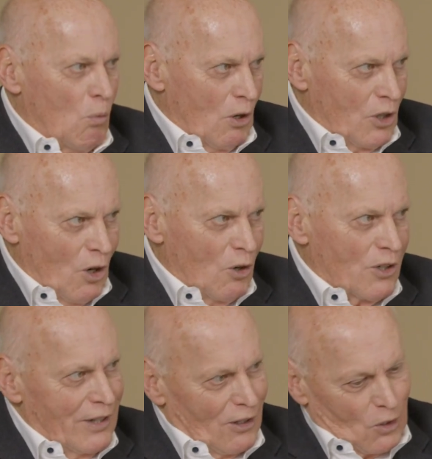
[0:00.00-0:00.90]
will go
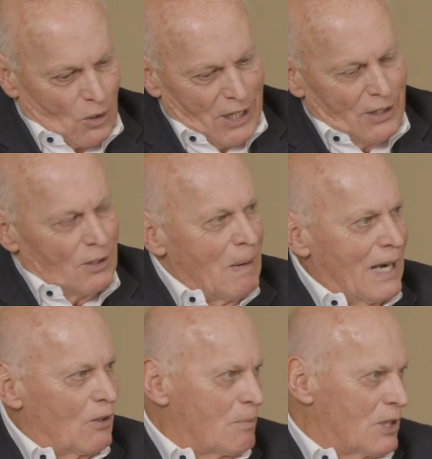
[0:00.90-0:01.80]
to their credit. The
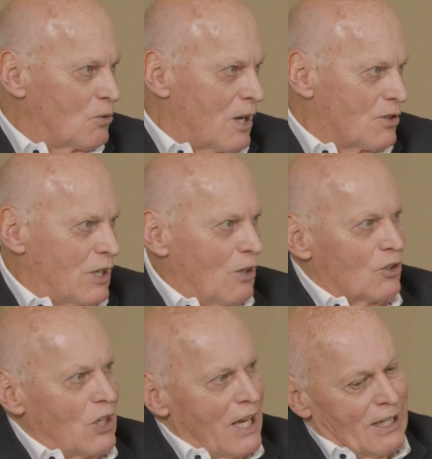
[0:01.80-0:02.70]
bankruptcy trustee
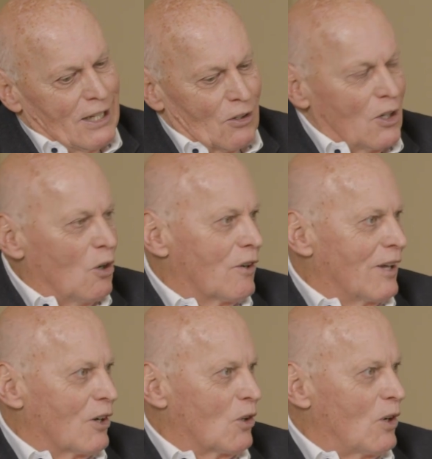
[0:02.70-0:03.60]
will take it. It'll go to
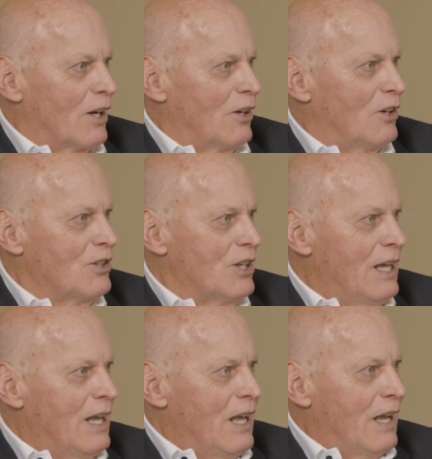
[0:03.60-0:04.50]
their creditors.
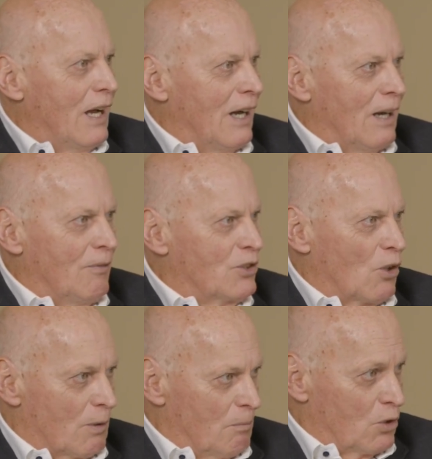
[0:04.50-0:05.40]

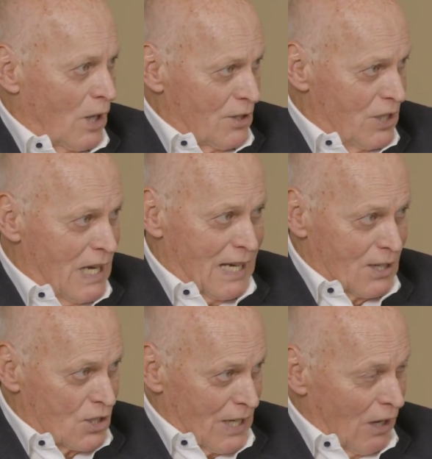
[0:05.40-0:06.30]
So the trustee
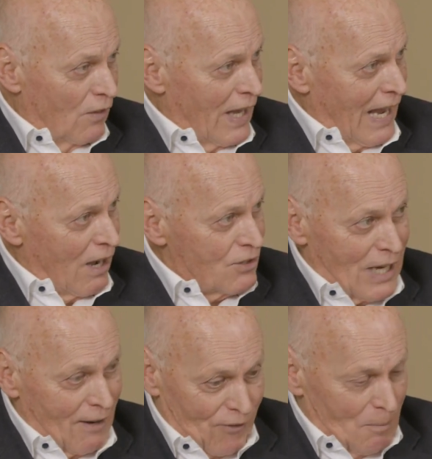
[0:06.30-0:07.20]
can sell the house
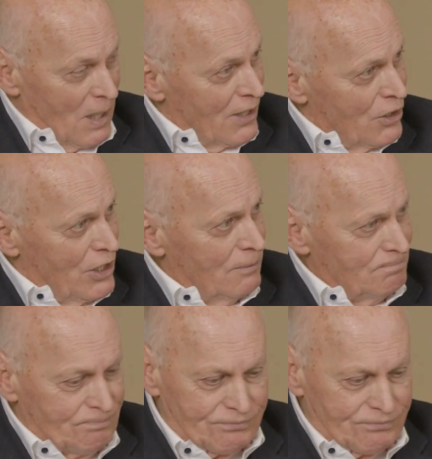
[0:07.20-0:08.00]
out from under you,